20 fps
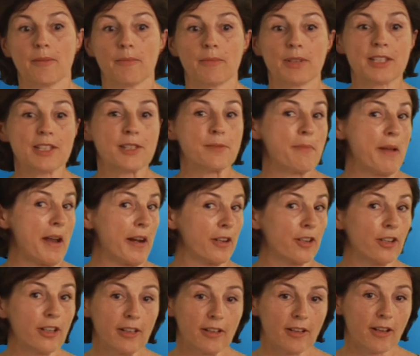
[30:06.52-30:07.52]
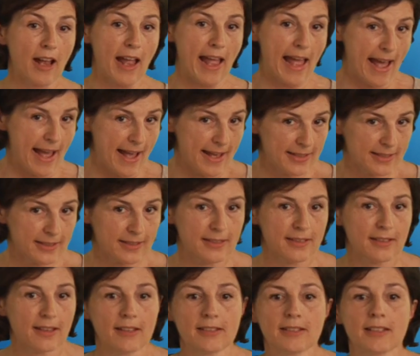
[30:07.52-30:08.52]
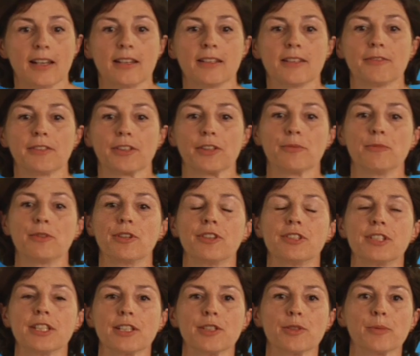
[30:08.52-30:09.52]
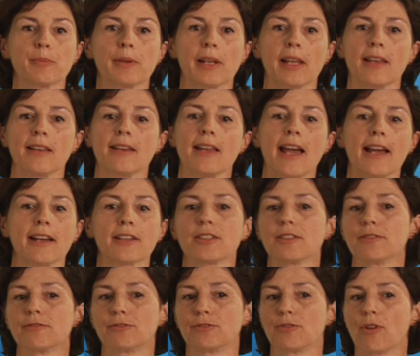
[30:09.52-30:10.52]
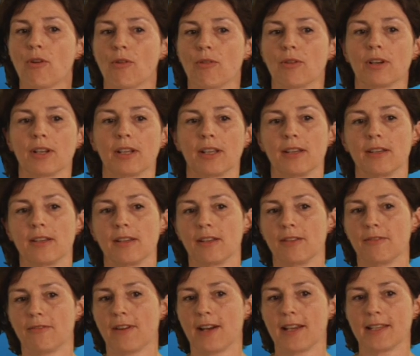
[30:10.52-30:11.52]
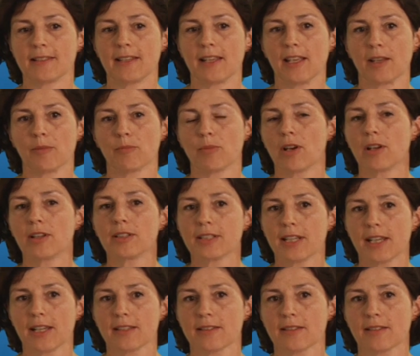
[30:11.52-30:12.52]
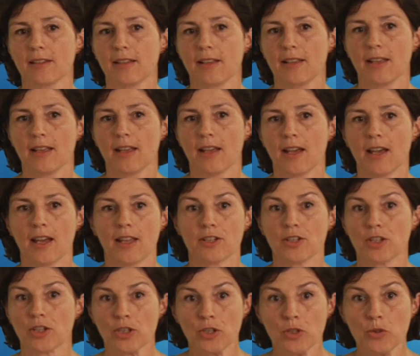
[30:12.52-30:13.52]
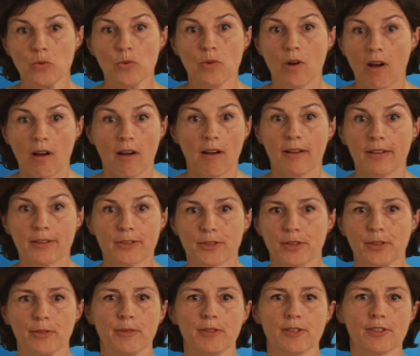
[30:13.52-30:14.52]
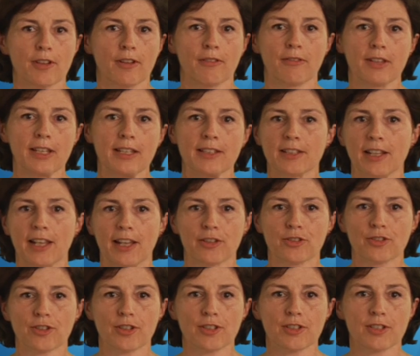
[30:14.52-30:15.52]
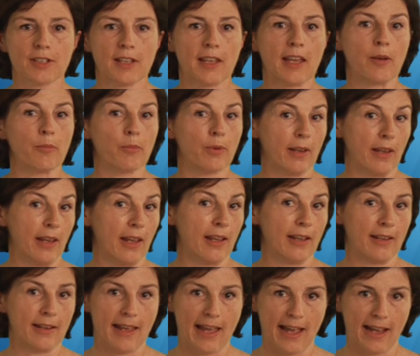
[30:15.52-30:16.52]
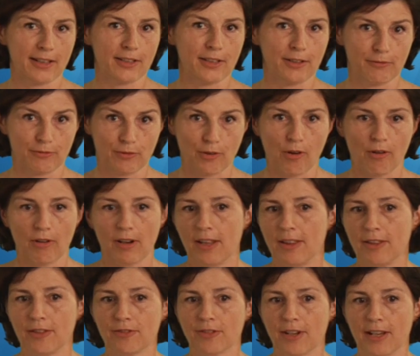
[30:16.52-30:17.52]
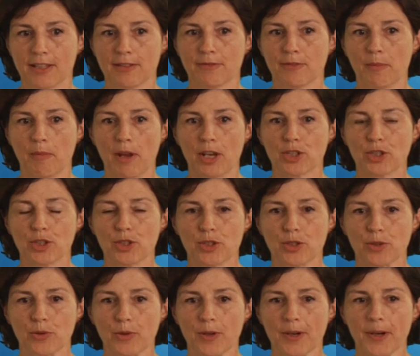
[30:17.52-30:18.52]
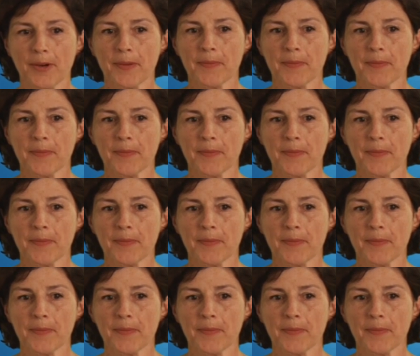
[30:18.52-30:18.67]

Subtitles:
Mrs. Merkel asks the scientific community to play an active role in advising politics, and you, all students of these lectures, can play an active role in the transformation too.